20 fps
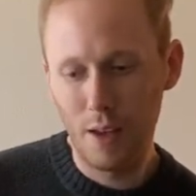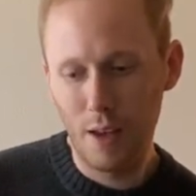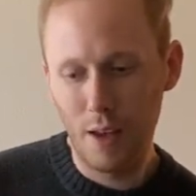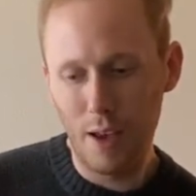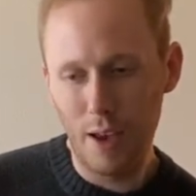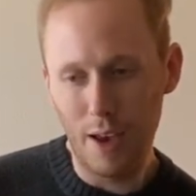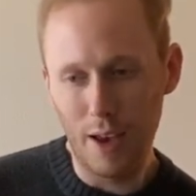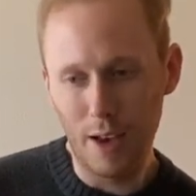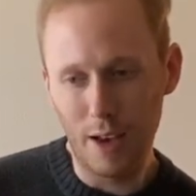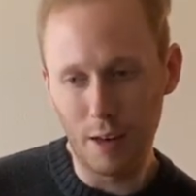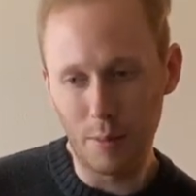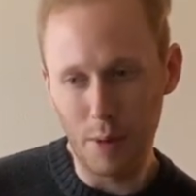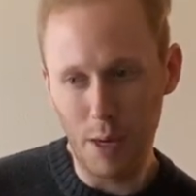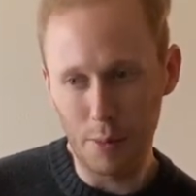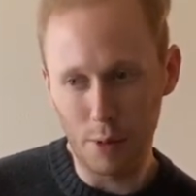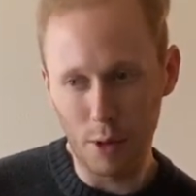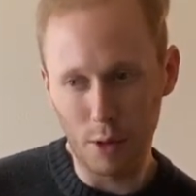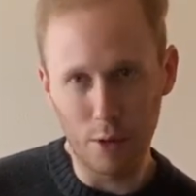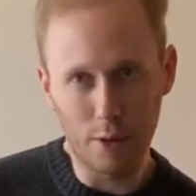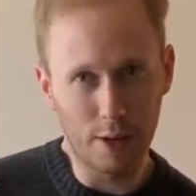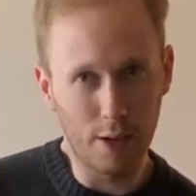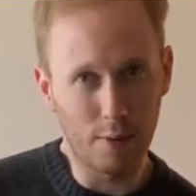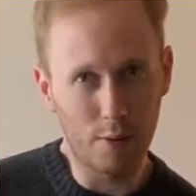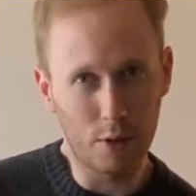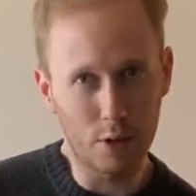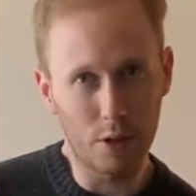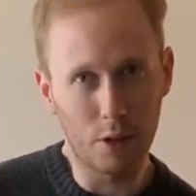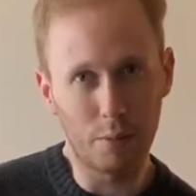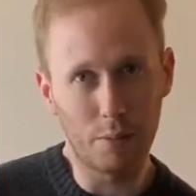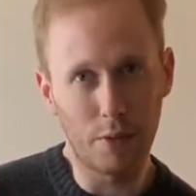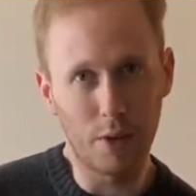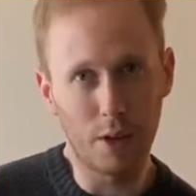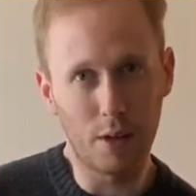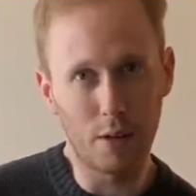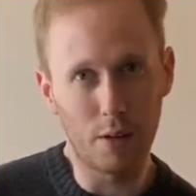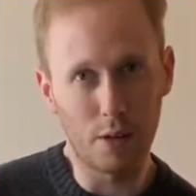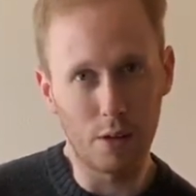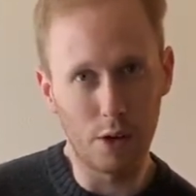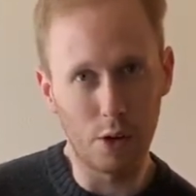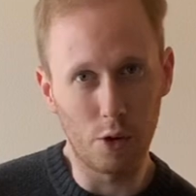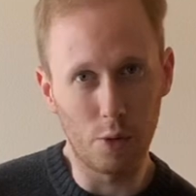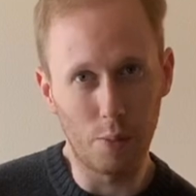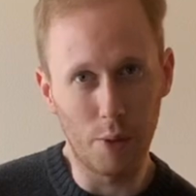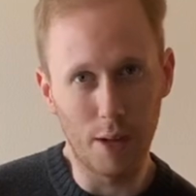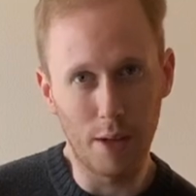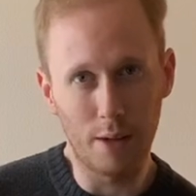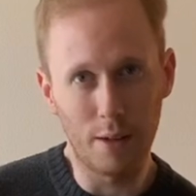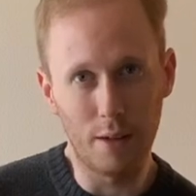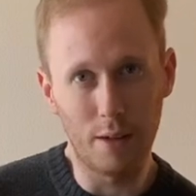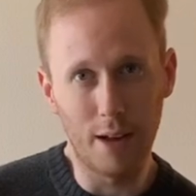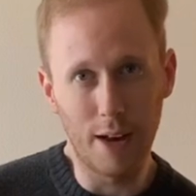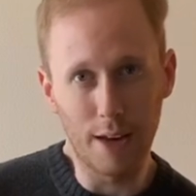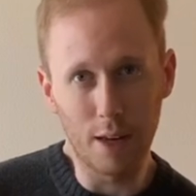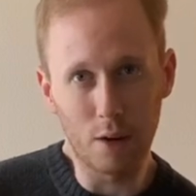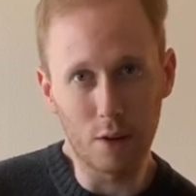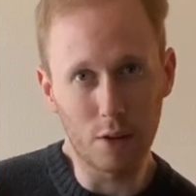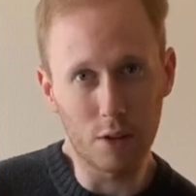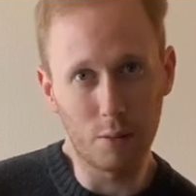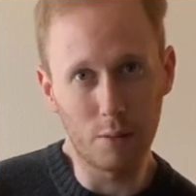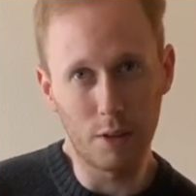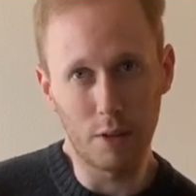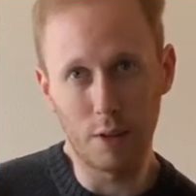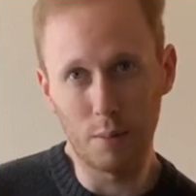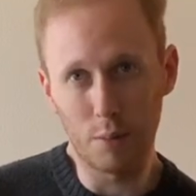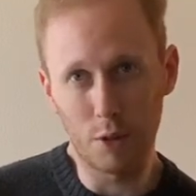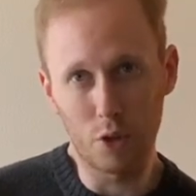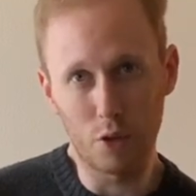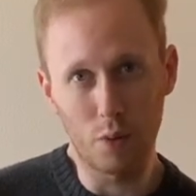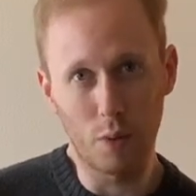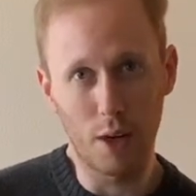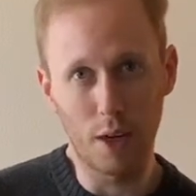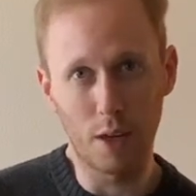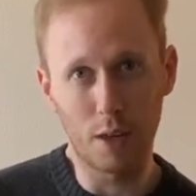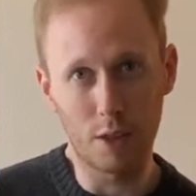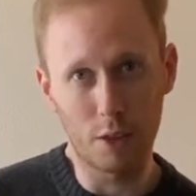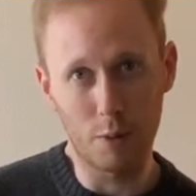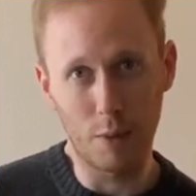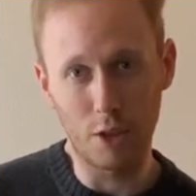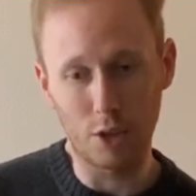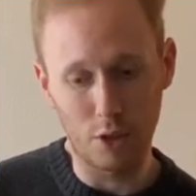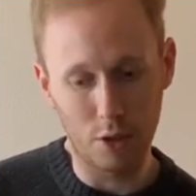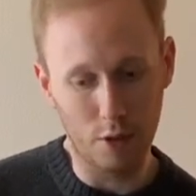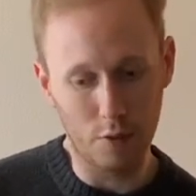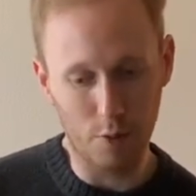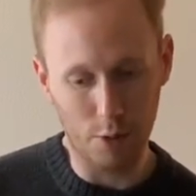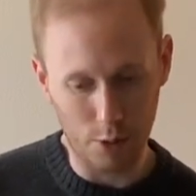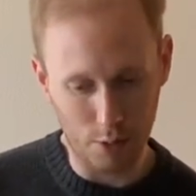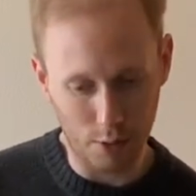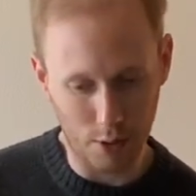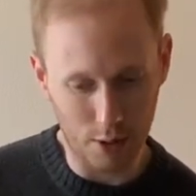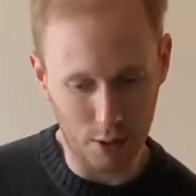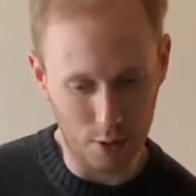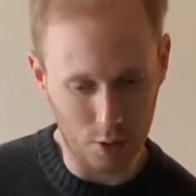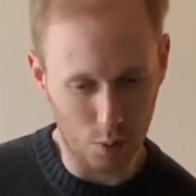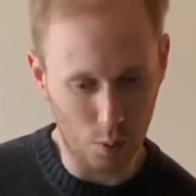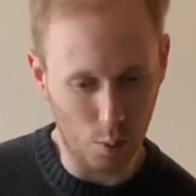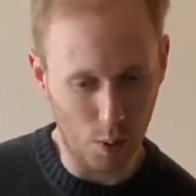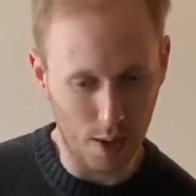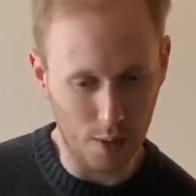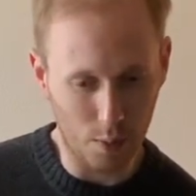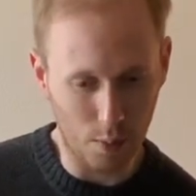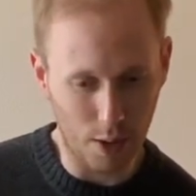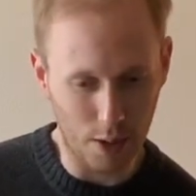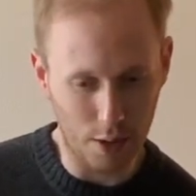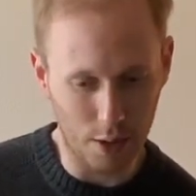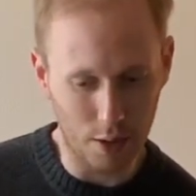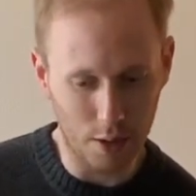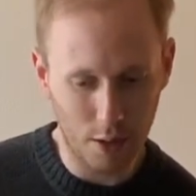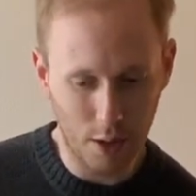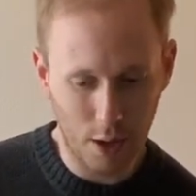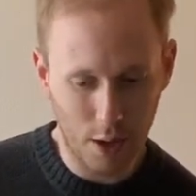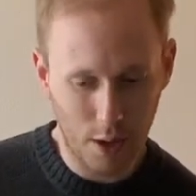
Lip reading: and maybe you're looking for something a little bit lighter, something in between, especially if you're going into wet weather,